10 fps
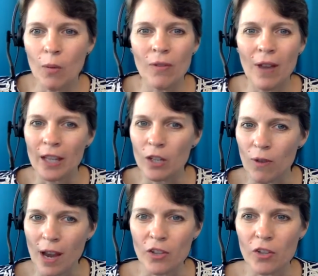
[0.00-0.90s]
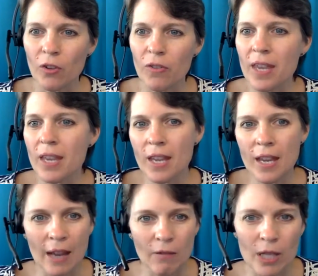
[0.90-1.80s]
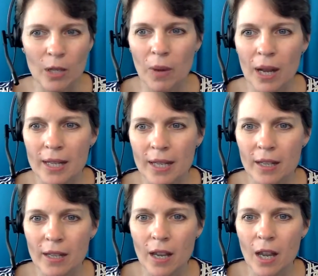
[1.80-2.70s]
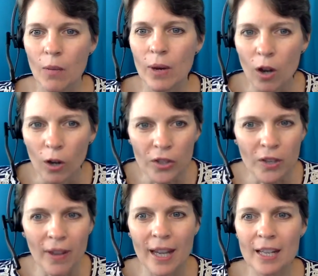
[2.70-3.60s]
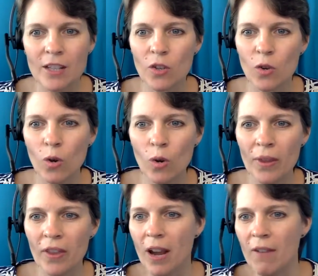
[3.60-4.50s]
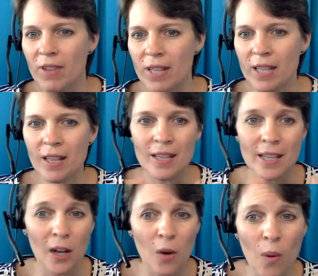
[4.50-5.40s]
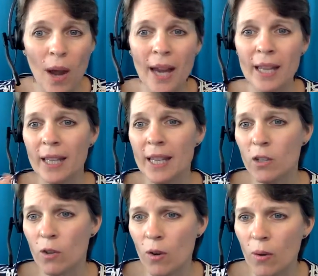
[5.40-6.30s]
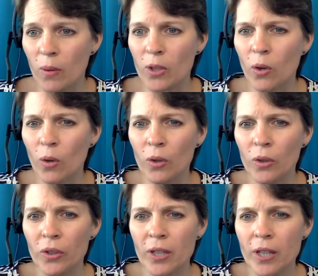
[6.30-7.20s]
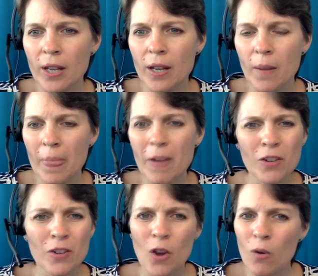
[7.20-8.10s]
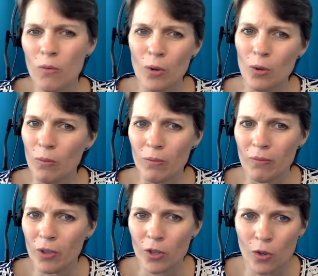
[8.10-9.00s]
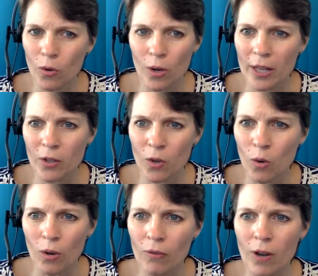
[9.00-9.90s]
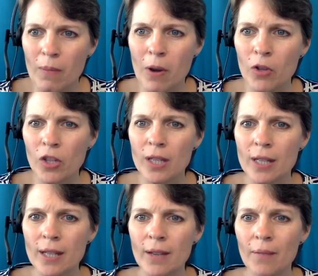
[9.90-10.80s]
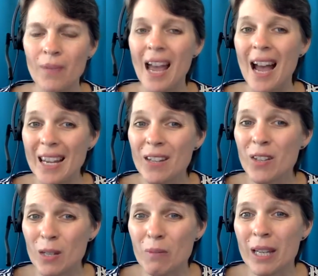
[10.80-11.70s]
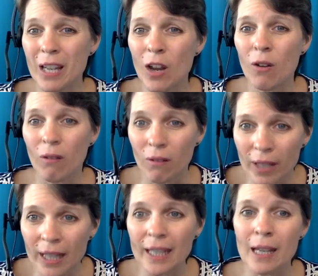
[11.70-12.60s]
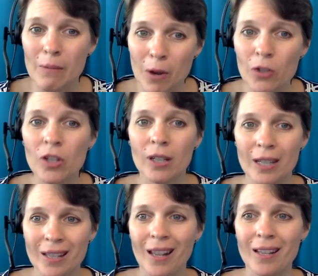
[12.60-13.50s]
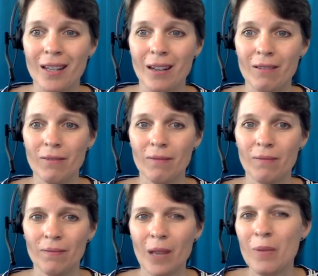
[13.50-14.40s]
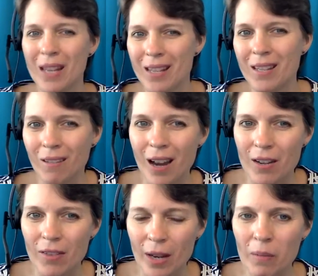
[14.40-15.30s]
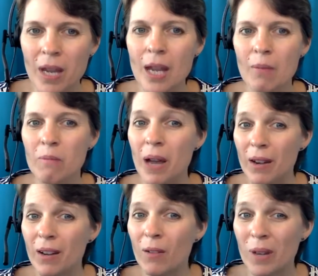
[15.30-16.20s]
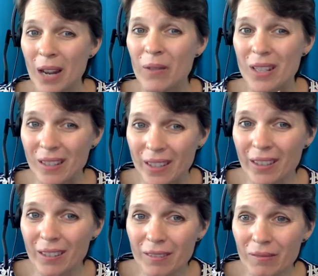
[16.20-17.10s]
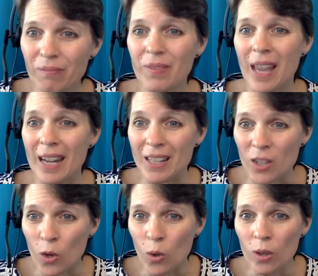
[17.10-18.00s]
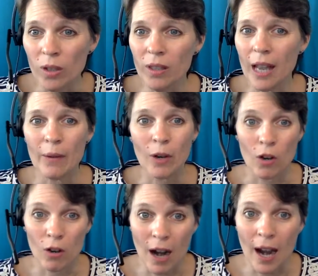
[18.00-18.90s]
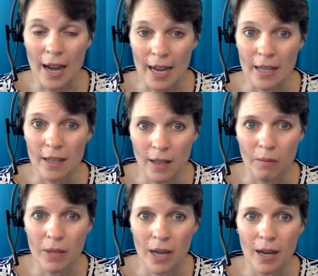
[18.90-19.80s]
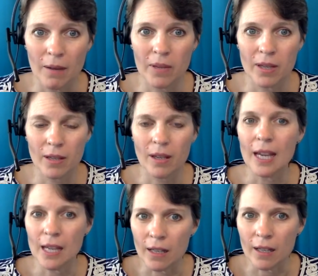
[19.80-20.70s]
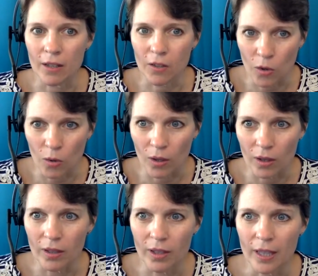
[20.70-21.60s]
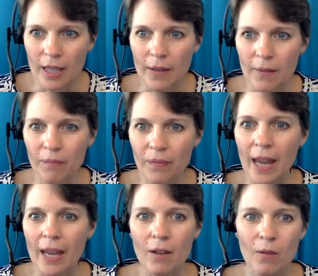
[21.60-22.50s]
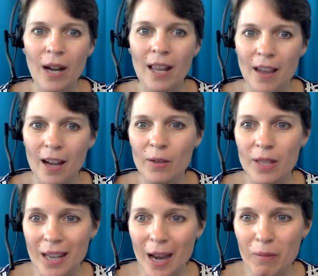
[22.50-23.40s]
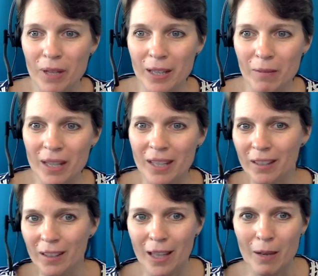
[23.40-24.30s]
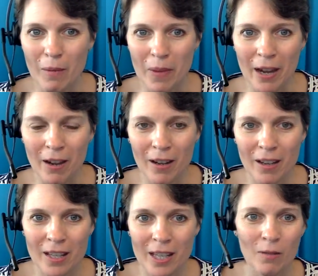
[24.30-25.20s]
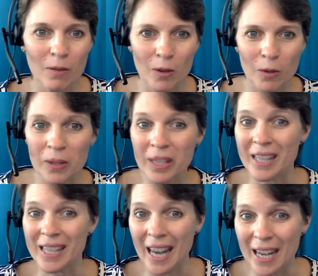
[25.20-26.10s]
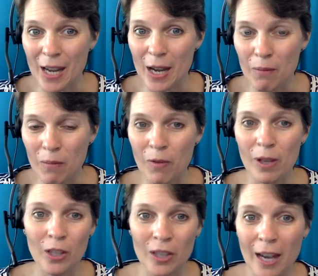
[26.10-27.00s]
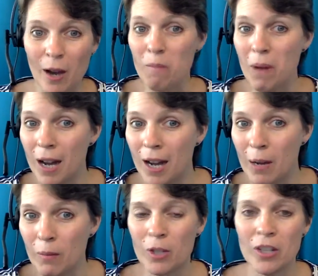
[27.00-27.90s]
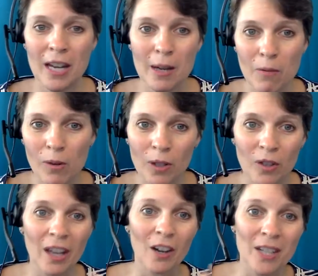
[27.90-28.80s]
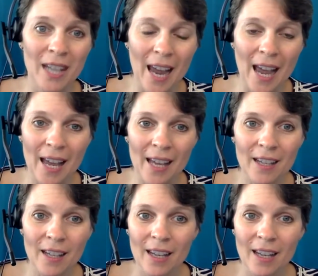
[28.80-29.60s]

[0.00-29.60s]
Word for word: We value rational thinking and responses. We cultivate it in school with our emphasis on sitting quietly and doing what we're told. There is no room for school in school for emotions. I used to be really emotionally sensitive. I mean, I still kind of am, but when I was little and in school, I would cry sometimes in school like when I thought I was adopted because I didn't look like my parents and we were supposed to stand up if we looked like our mom or stand up if we looked like our dad.